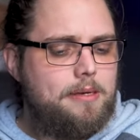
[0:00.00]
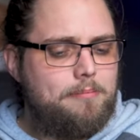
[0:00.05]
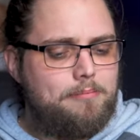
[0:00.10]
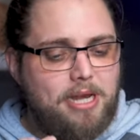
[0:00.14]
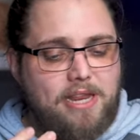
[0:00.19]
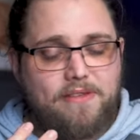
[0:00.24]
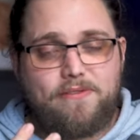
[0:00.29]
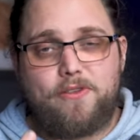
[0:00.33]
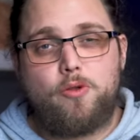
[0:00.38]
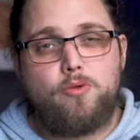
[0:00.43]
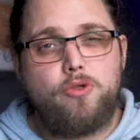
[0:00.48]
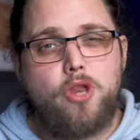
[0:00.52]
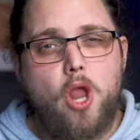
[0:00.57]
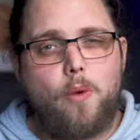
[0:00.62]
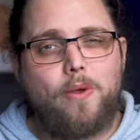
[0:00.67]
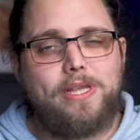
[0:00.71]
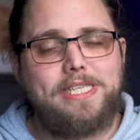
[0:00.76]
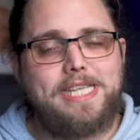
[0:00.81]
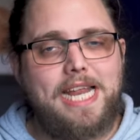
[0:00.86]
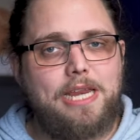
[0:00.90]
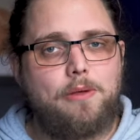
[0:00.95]
But if you
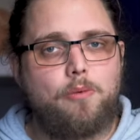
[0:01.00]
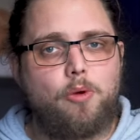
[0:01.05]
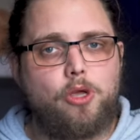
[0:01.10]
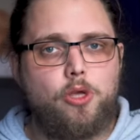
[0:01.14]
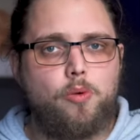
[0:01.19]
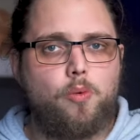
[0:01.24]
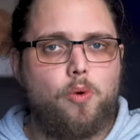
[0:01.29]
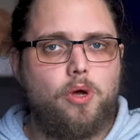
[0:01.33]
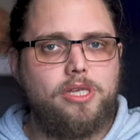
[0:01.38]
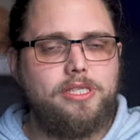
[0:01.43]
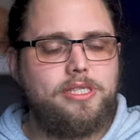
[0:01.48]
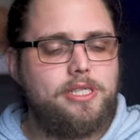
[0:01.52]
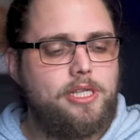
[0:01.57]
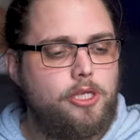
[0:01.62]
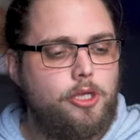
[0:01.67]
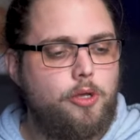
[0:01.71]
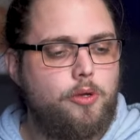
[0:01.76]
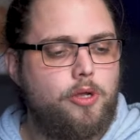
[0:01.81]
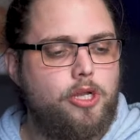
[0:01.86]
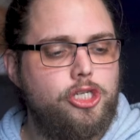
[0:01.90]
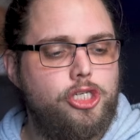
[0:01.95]
know exactly what you want,
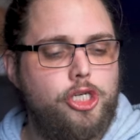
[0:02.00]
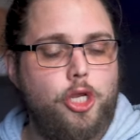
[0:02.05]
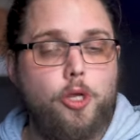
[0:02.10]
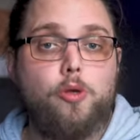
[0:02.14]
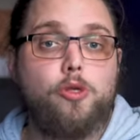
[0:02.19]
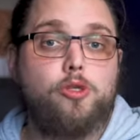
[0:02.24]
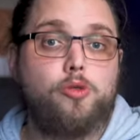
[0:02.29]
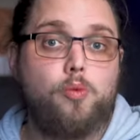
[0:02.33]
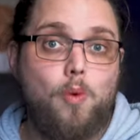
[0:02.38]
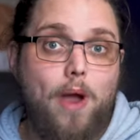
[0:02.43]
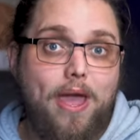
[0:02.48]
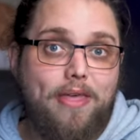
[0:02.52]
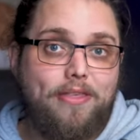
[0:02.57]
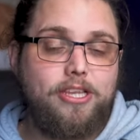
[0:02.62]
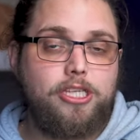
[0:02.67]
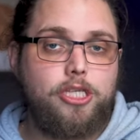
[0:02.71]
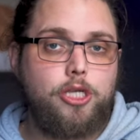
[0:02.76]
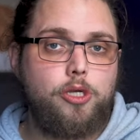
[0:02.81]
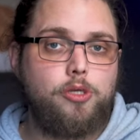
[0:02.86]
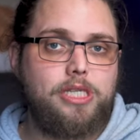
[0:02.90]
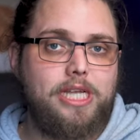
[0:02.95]
you can choose whether
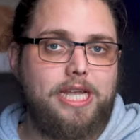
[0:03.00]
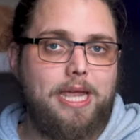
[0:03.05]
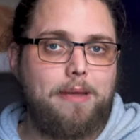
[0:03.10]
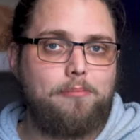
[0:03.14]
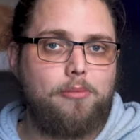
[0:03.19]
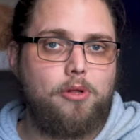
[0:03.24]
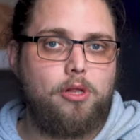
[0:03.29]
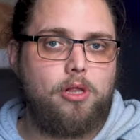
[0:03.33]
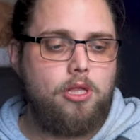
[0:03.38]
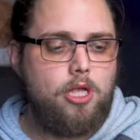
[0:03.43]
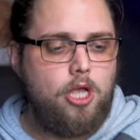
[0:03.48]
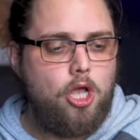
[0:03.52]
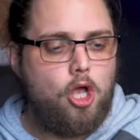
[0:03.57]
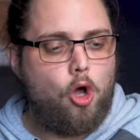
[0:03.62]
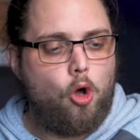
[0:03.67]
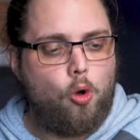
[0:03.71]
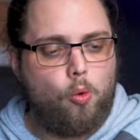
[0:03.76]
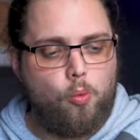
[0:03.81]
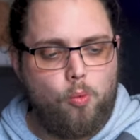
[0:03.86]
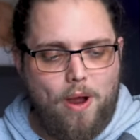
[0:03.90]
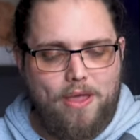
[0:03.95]
to use a gimbal
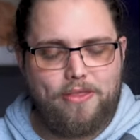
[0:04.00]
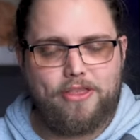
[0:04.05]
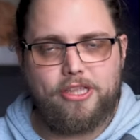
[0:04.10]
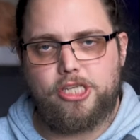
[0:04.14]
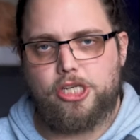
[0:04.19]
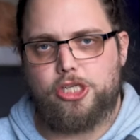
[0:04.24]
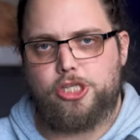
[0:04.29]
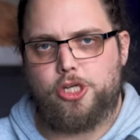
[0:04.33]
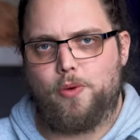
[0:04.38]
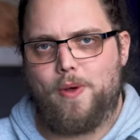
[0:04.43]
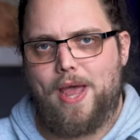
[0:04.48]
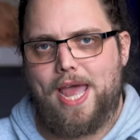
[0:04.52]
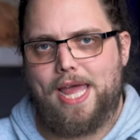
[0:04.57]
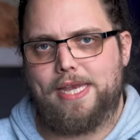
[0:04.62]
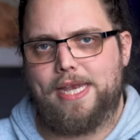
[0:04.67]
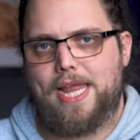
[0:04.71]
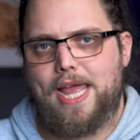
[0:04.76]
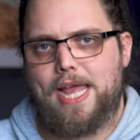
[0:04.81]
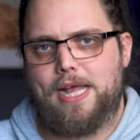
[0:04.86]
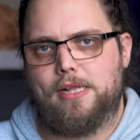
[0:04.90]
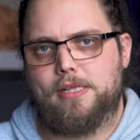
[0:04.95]
or whether to shoot
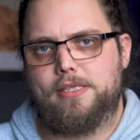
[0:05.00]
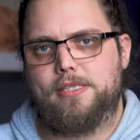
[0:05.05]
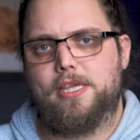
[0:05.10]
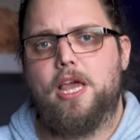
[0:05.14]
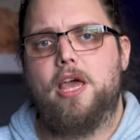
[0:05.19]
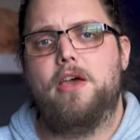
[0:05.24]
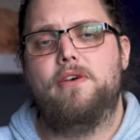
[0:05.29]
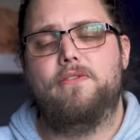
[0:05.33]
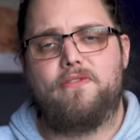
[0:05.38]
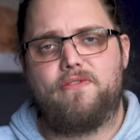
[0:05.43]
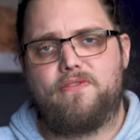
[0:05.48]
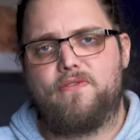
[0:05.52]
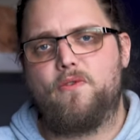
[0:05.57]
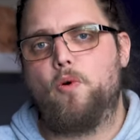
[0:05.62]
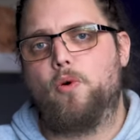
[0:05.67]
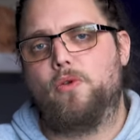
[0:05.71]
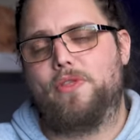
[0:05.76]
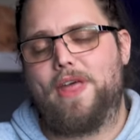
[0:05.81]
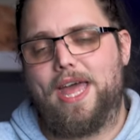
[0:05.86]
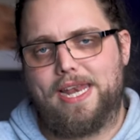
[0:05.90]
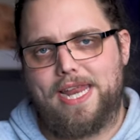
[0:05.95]
handheld
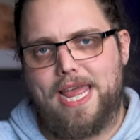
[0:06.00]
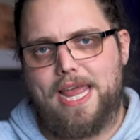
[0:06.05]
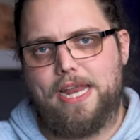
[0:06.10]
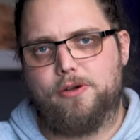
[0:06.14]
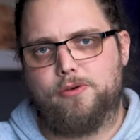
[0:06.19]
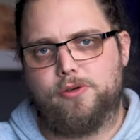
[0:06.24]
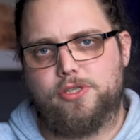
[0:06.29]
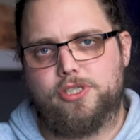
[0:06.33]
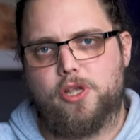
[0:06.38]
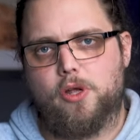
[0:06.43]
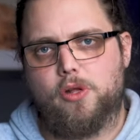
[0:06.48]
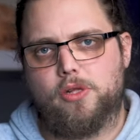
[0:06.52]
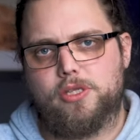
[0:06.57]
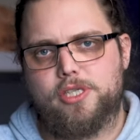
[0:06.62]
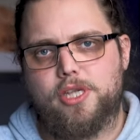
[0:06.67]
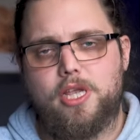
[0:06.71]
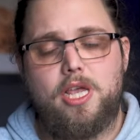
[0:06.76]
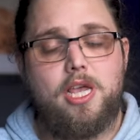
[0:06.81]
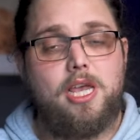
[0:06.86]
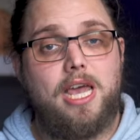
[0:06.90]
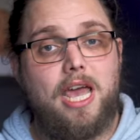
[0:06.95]
for that end result,
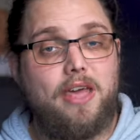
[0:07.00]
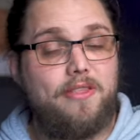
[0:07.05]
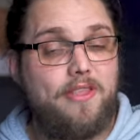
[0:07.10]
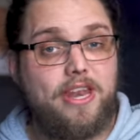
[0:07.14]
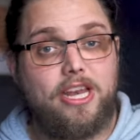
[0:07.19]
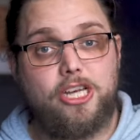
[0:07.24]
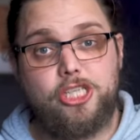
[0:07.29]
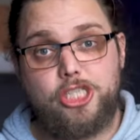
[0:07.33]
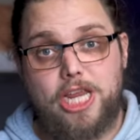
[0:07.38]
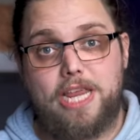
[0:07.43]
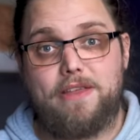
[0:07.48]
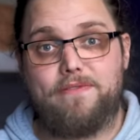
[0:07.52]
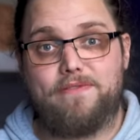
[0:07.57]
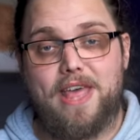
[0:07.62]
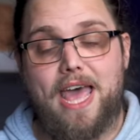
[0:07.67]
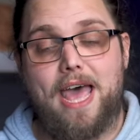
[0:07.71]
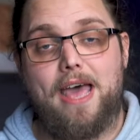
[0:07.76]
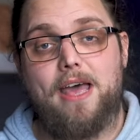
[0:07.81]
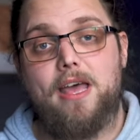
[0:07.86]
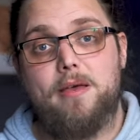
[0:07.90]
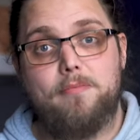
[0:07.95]
and then achieve
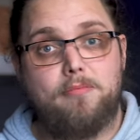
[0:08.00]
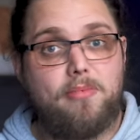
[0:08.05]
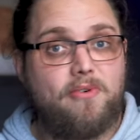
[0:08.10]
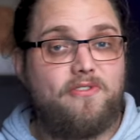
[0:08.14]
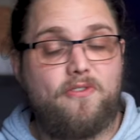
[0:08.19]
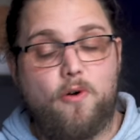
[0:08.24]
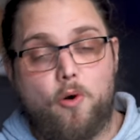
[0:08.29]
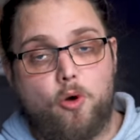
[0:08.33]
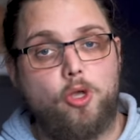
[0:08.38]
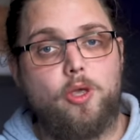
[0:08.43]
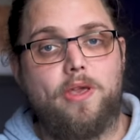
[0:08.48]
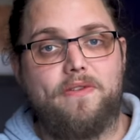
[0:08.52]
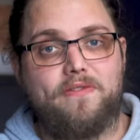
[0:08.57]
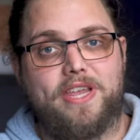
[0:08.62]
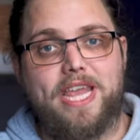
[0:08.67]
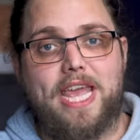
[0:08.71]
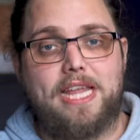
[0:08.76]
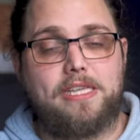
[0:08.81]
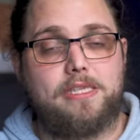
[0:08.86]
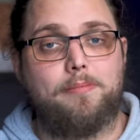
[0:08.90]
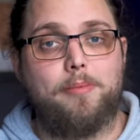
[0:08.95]
that before you even
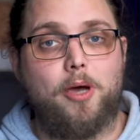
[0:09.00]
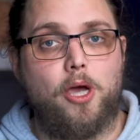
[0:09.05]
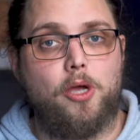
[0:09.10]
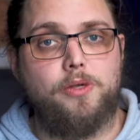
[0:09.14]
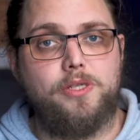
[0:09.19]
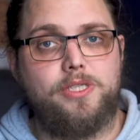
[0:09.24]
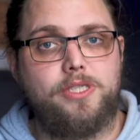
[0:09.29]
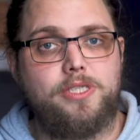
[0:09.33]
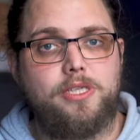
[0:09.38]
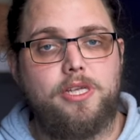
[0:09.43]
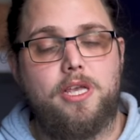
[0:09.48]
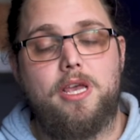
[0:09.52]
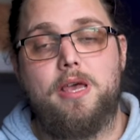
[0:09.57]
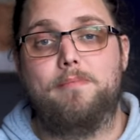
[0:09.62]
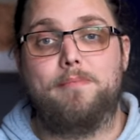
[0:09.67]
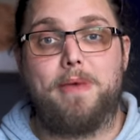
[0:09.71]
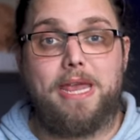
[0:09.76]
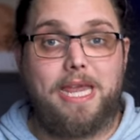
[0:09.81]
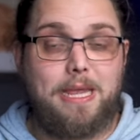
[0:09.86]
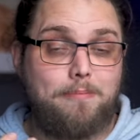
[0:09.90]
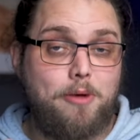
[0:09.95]
get to post,
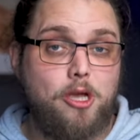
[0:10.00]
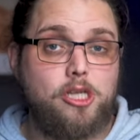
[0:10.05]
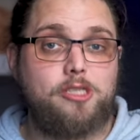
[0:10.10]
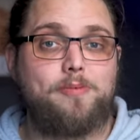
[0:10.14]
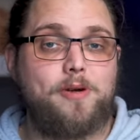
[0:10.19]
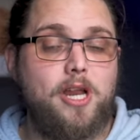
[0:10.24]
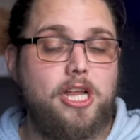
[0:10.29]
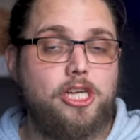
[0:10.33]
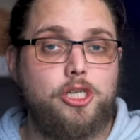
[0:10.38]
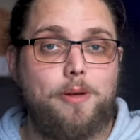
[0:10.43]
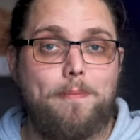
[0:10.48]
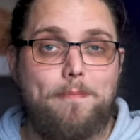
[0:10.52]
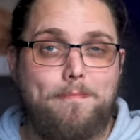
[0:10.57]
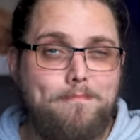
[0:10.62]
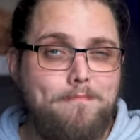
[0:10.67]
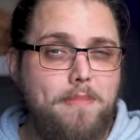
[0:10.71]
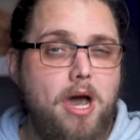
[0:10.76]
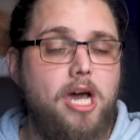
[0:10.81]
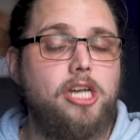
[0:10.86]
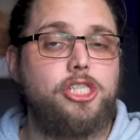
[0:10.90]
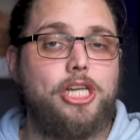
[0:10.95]
making post-production
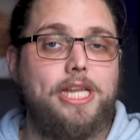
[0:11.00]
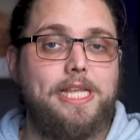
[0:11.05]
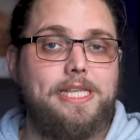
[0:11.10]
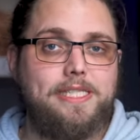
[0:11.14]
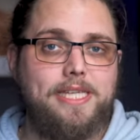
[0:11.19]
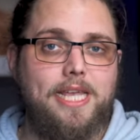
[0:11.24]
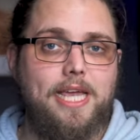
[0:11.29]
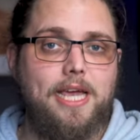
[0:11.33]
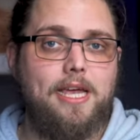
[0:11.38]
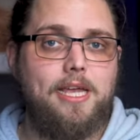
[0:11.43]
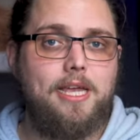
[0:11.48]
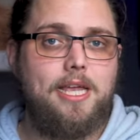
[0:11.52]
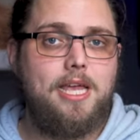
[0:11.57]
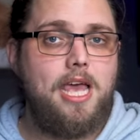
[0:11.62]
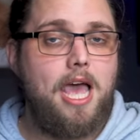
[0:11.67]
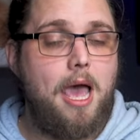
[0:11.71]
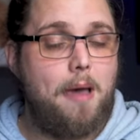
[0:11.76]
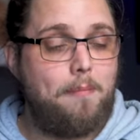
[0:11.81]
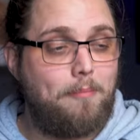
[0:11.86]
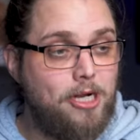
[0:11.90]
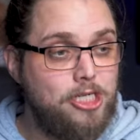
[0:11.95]
much easier
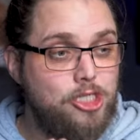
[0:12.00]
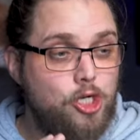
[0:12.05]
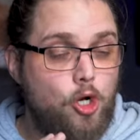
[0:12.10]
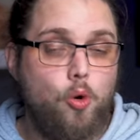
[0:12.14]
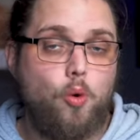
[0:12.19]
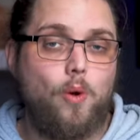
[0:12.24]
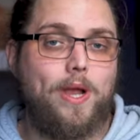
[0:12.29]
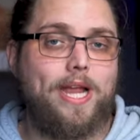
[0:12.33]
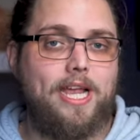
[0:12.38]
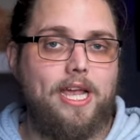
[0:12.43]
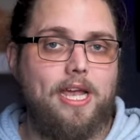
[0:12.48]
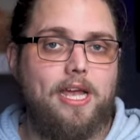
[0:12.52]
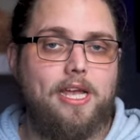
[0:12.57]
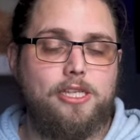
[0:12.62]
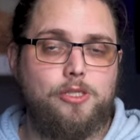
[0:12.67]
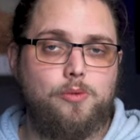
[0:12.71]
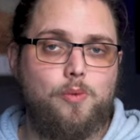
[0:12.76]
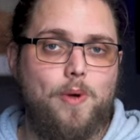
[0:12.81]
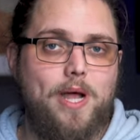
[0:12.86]
and much quicker as